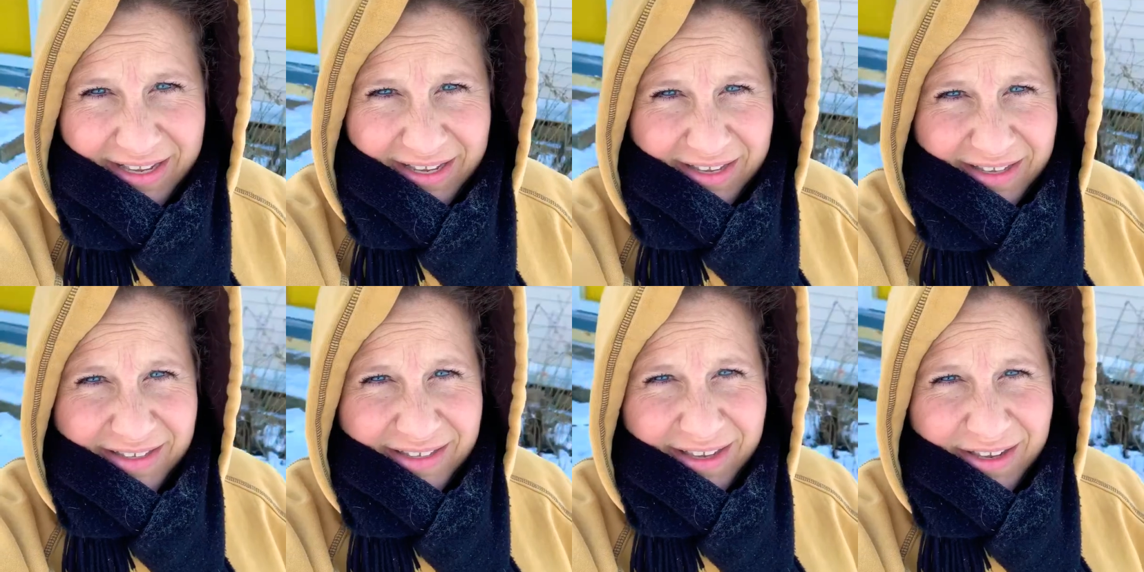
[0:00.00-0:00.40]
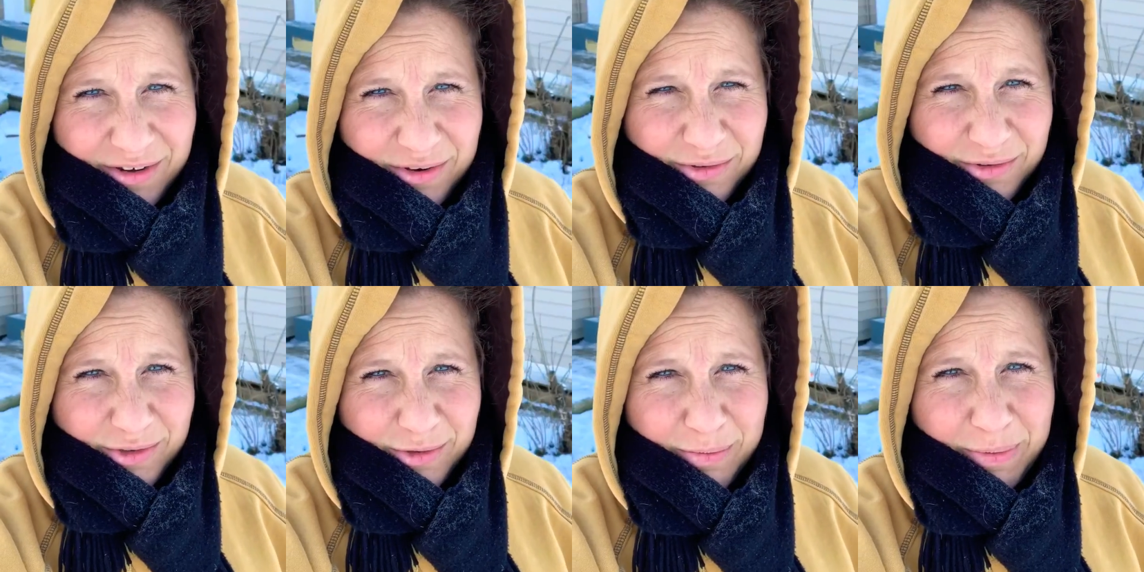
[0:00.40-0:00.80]
His
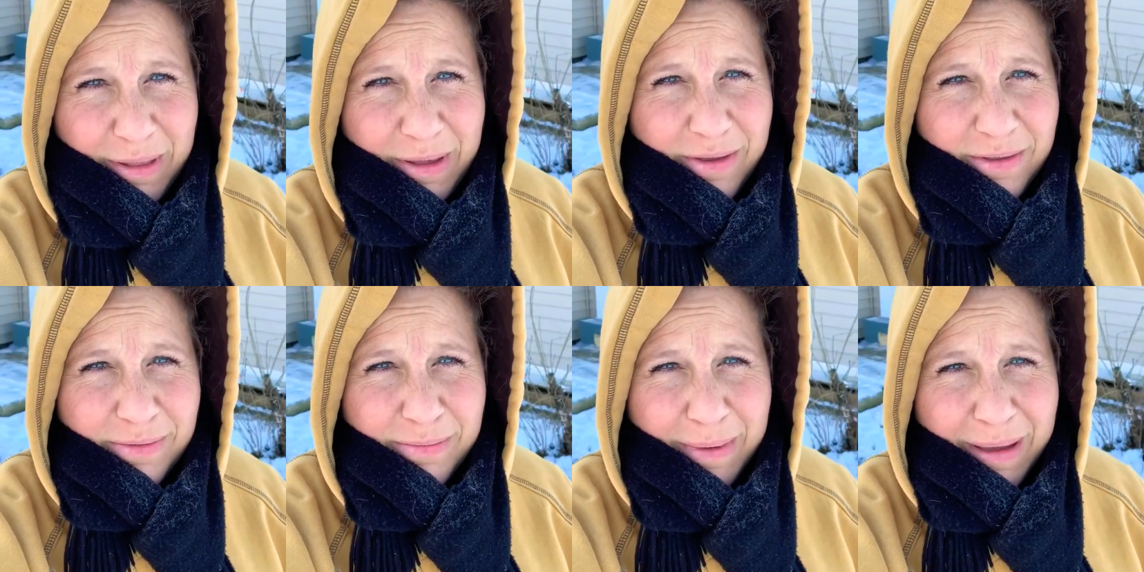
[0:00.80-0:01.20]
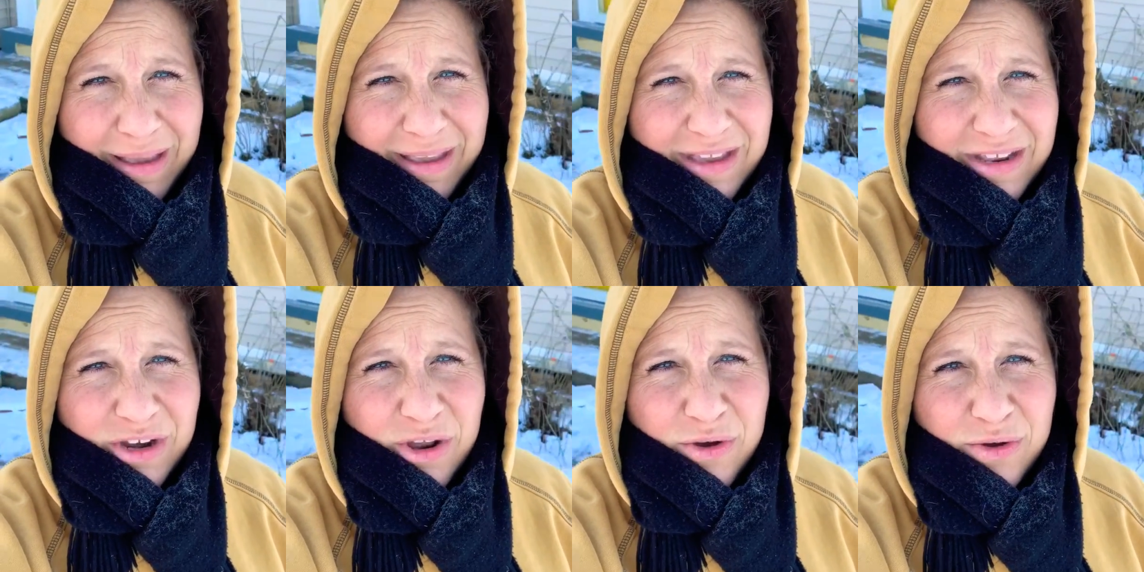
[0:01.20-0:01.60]
kiddos will play with my
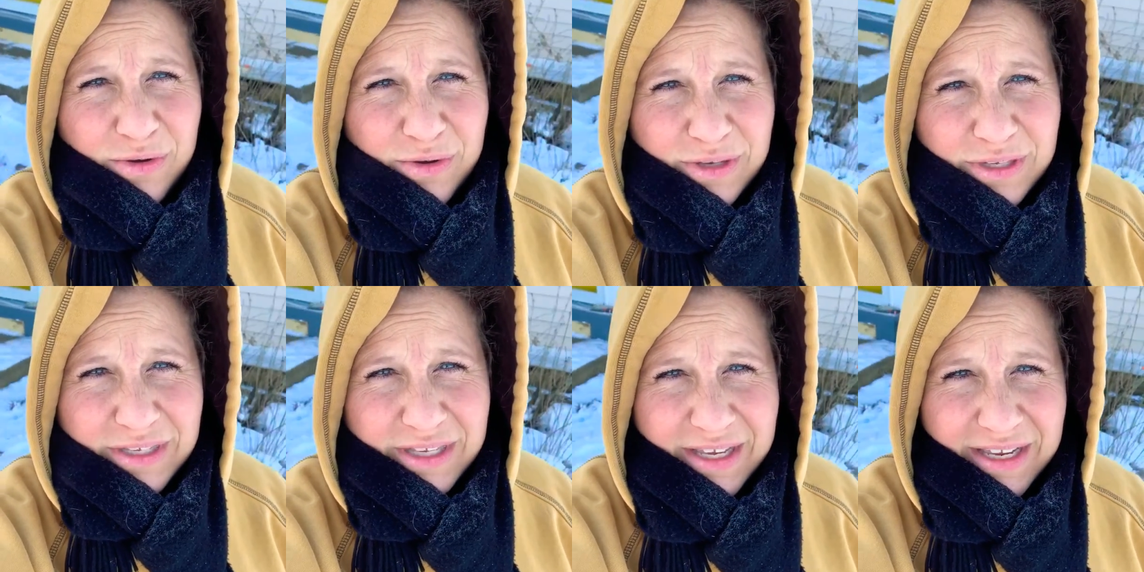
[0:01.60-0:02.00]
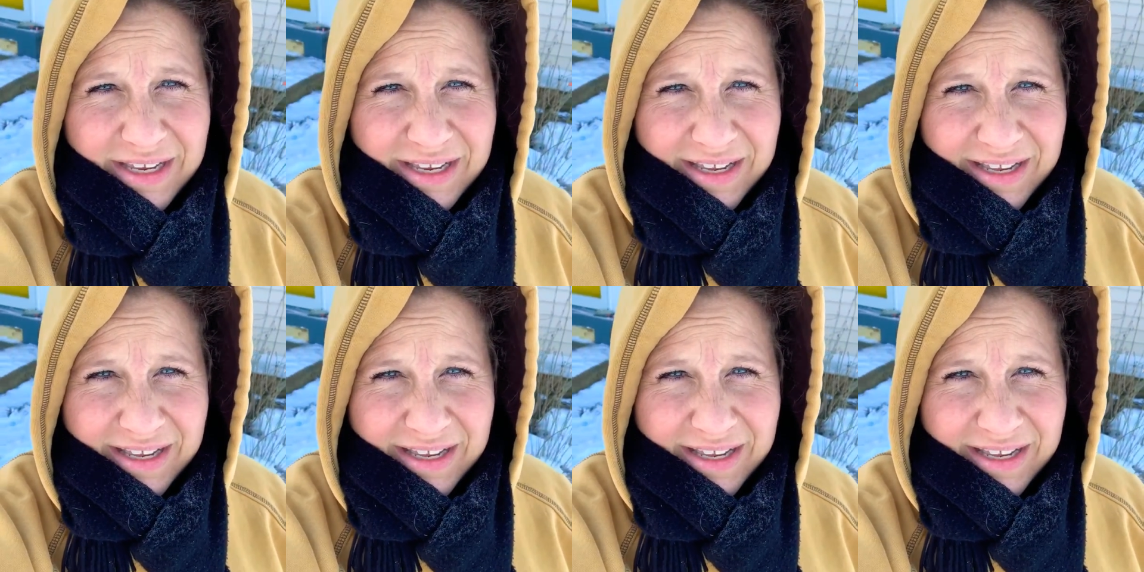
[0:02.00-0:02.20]
kiddos.